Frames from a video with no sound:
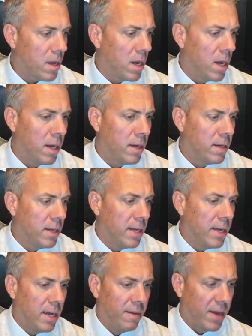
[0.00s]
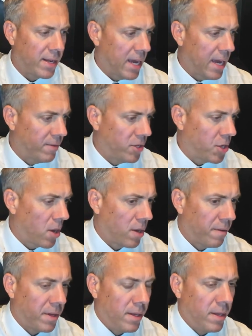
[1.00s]
uh, in fact, I have a chart
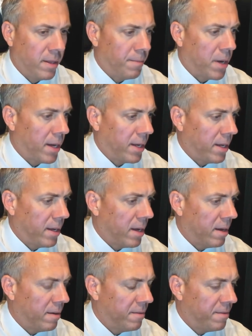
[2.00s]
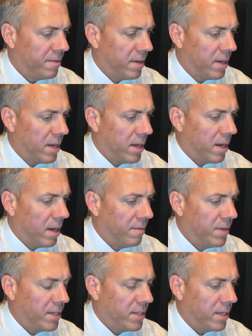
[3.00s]
of it in the body of of
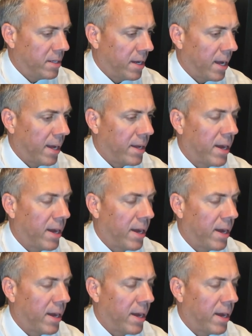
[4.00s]
DC today.